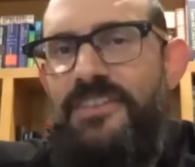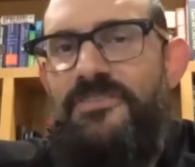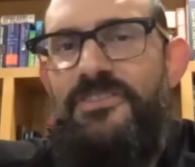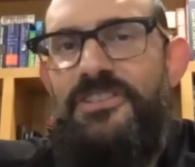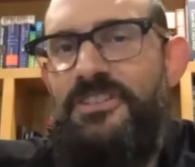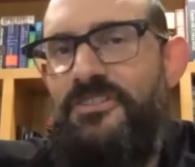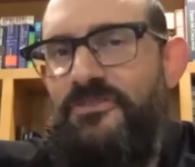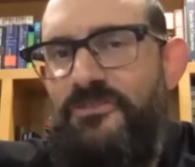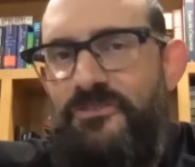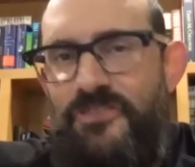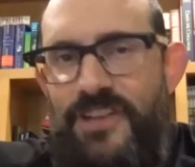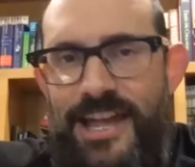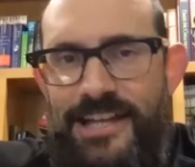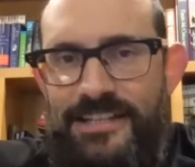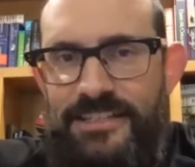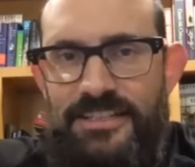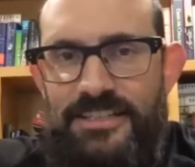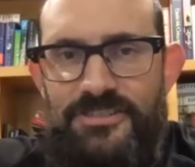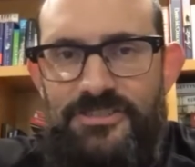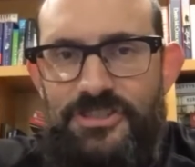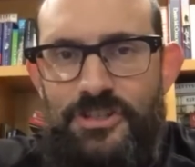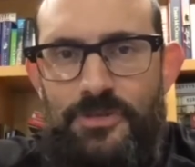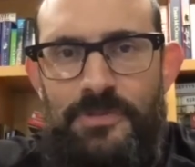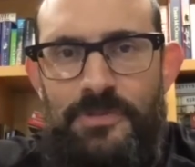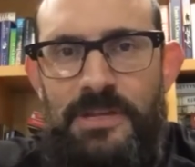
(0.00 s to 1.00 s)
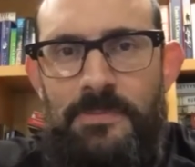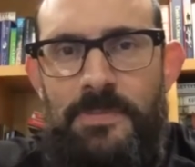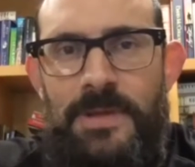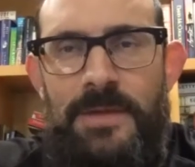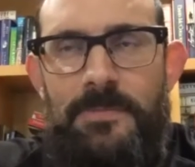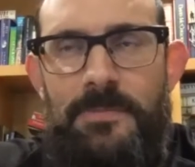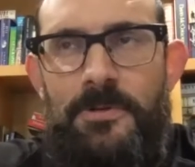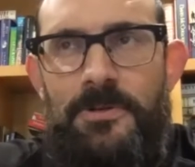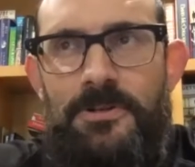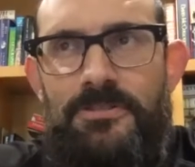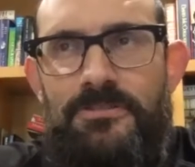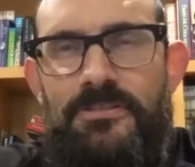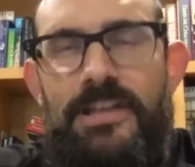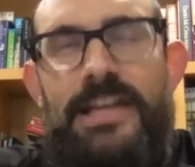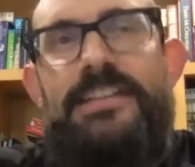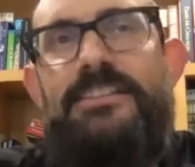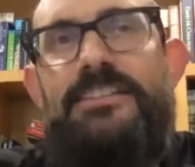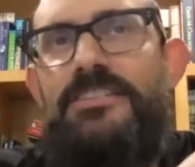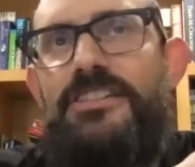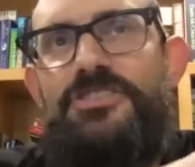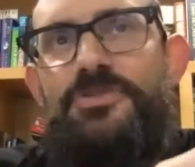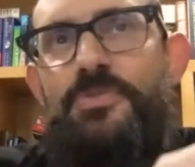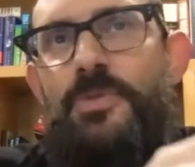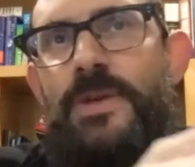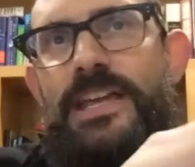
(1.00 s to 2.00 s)
the fact that so many people are like
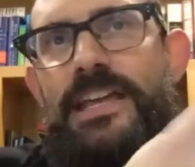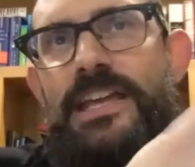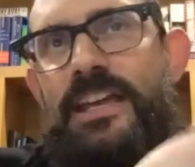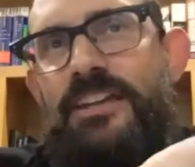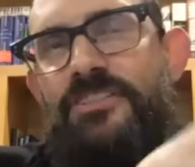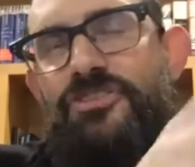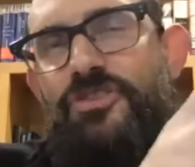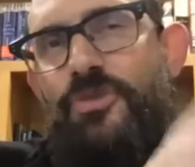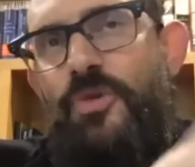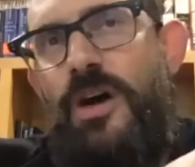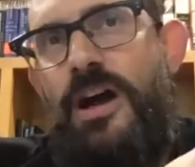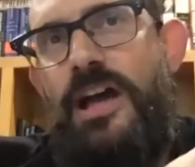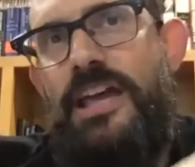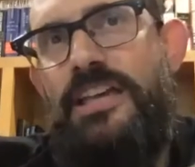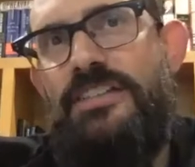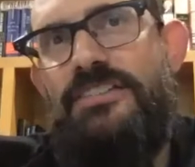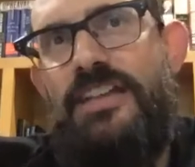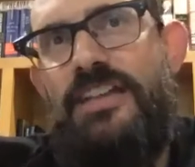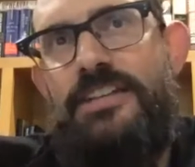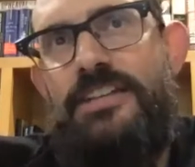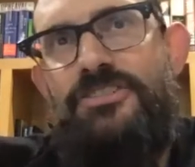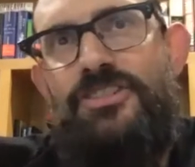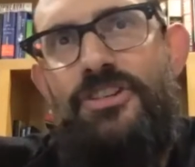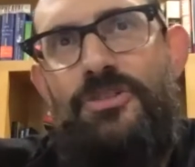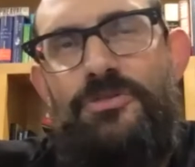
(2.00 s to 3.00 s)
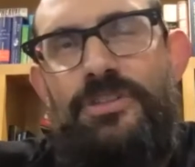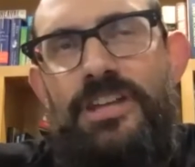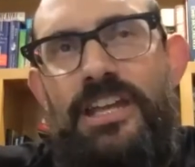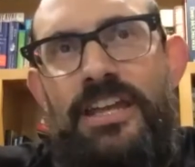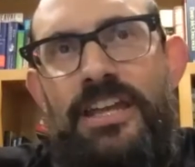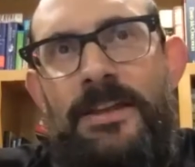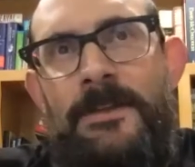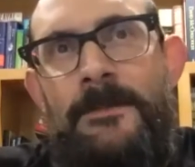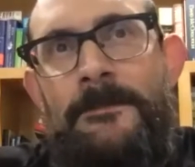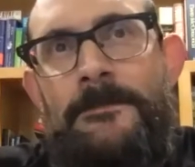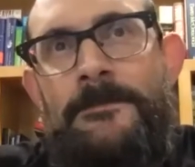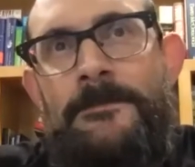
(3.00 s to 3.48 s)
this weekend twice, I tuned in.